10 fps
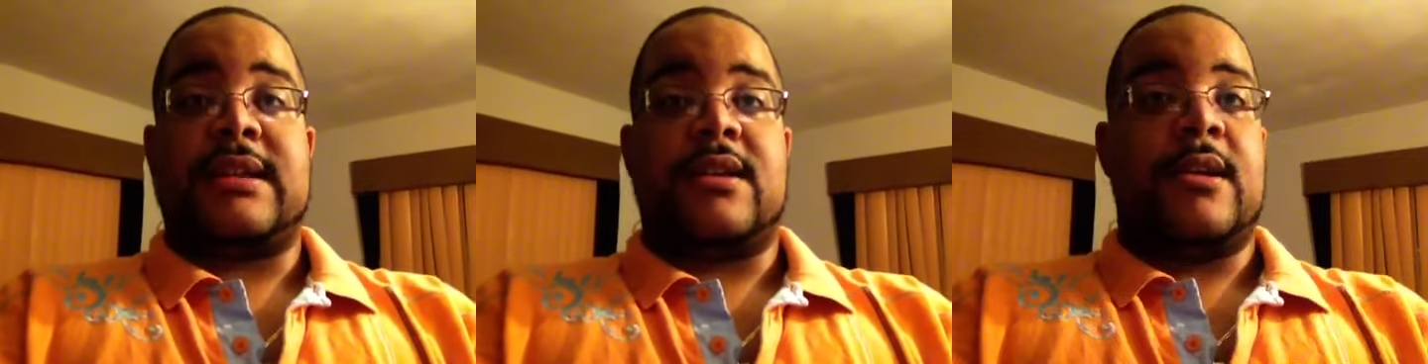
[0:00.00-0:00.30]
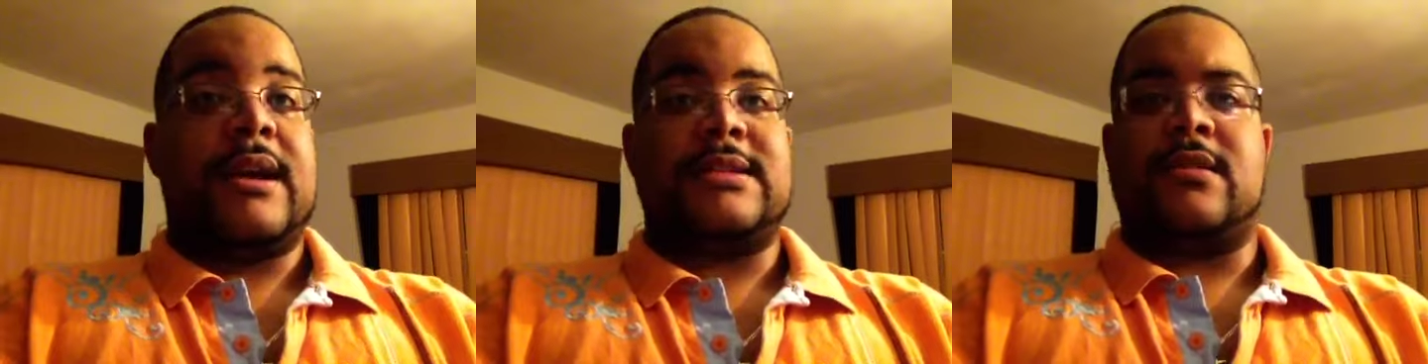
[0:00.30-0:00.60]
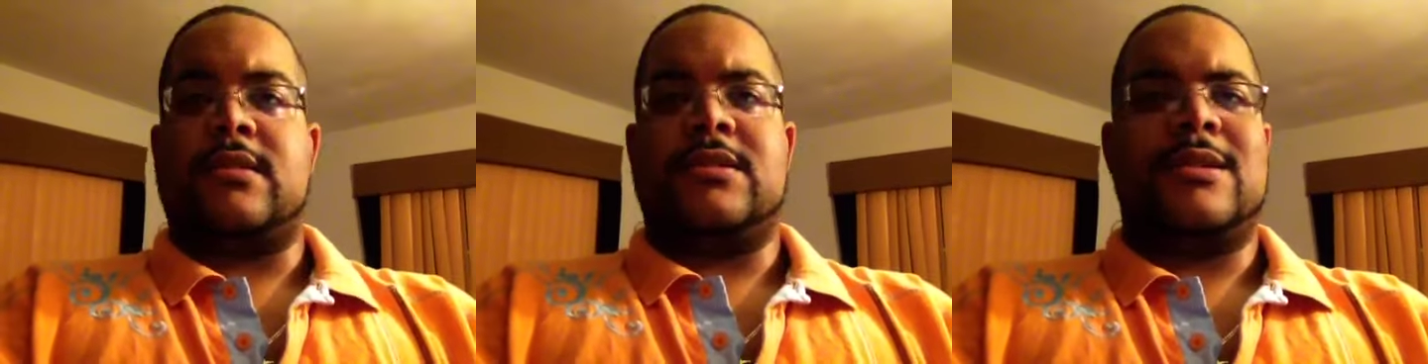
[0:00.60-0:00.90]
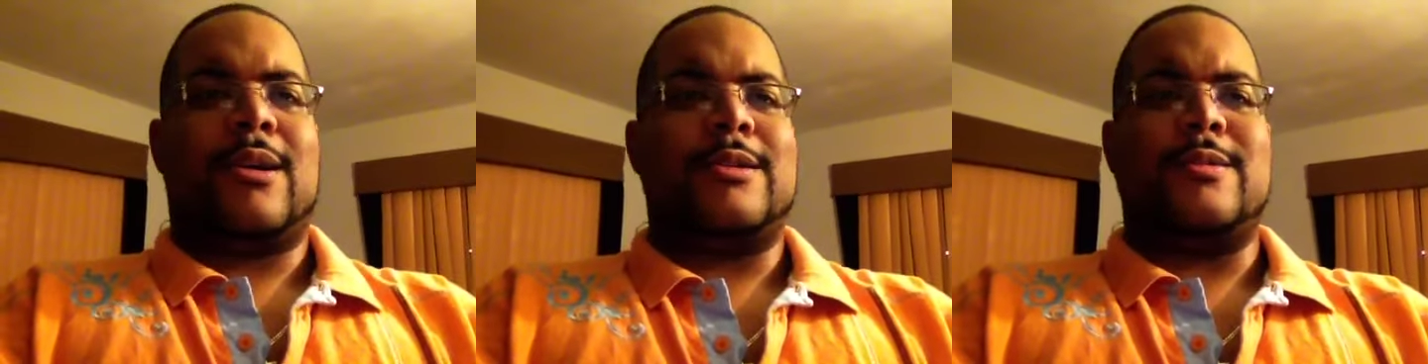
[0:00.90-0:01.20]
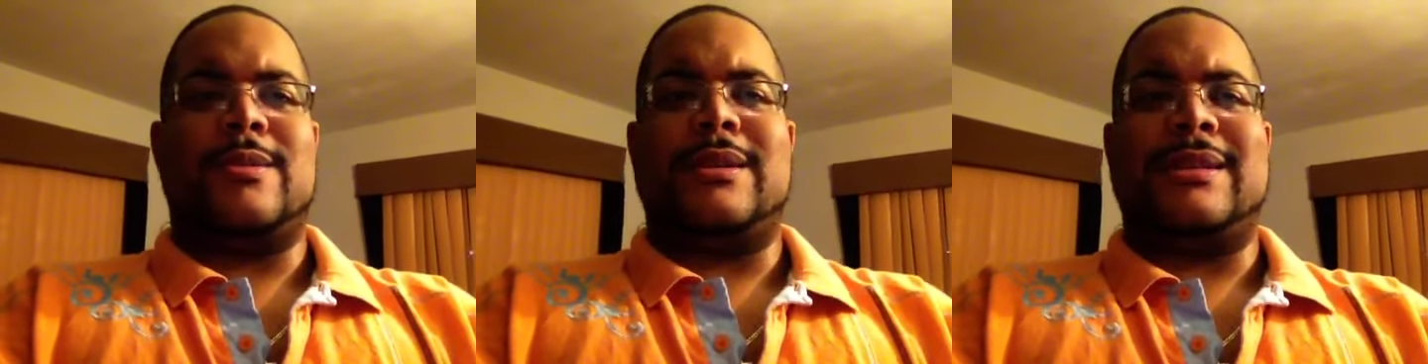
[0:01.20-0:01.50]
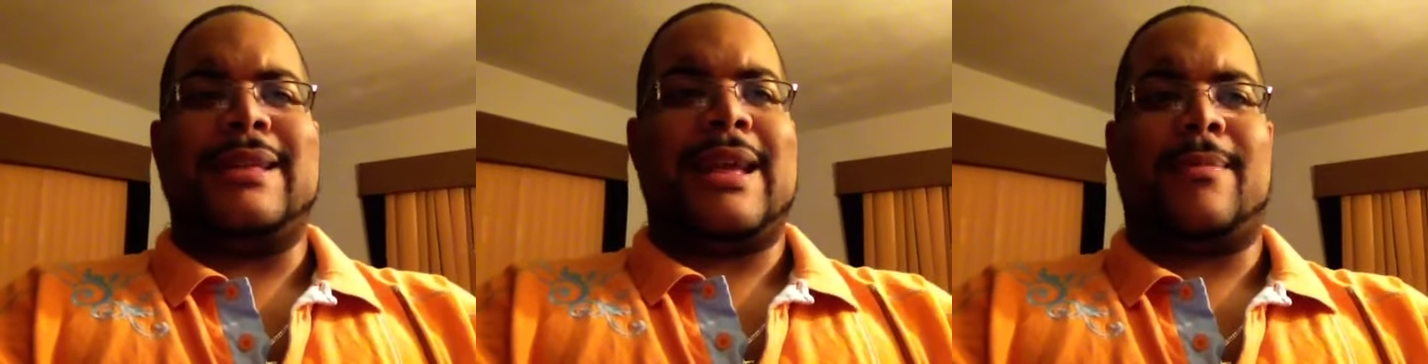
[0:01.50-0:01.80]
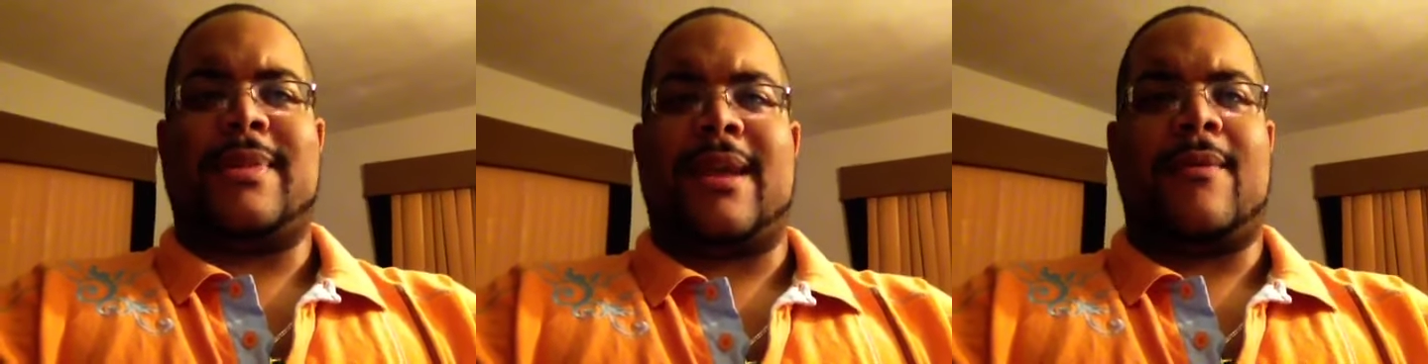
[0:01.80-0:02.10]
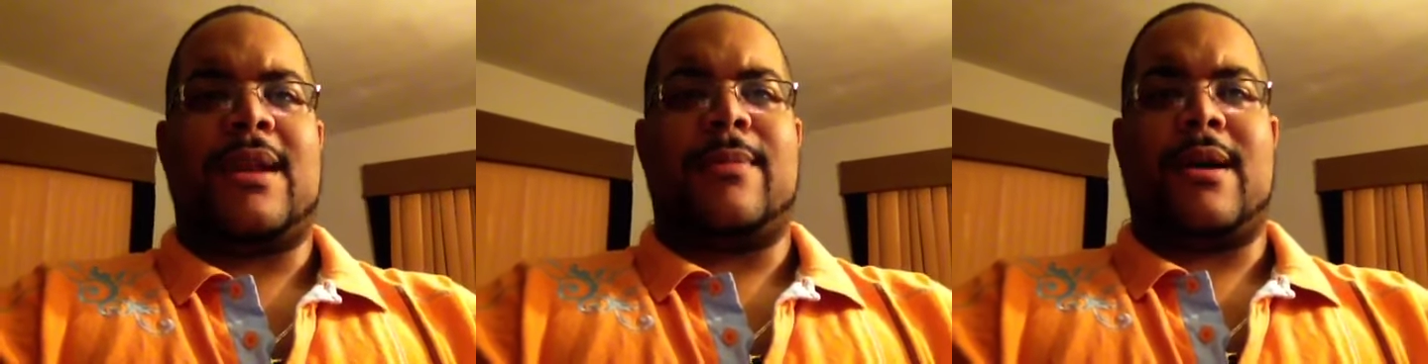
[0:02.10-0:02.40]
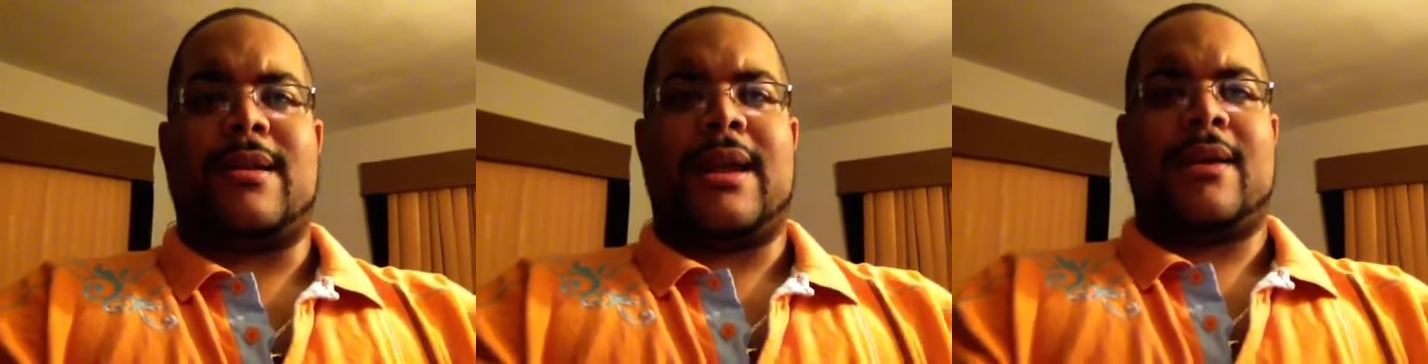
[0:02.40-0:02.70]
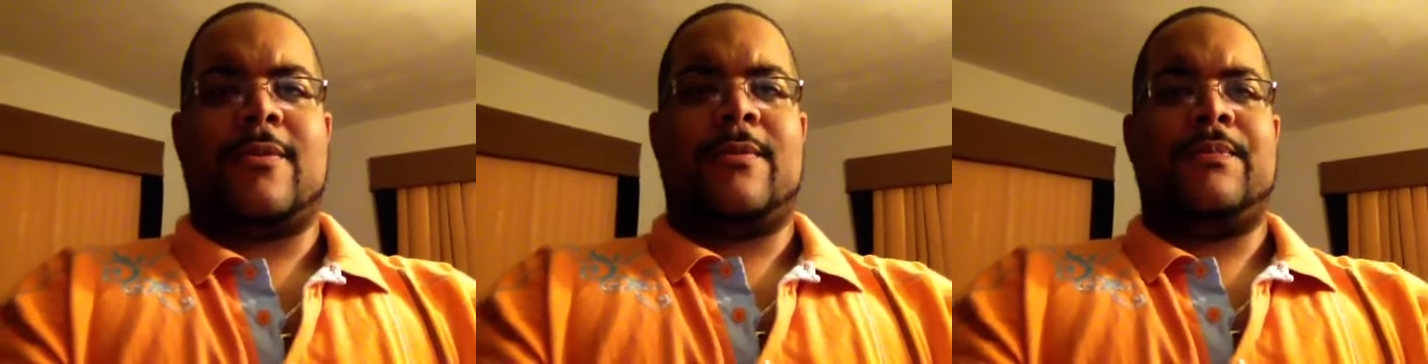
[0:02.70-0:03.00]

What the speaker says: I know you guys are doing the damn thing right about now,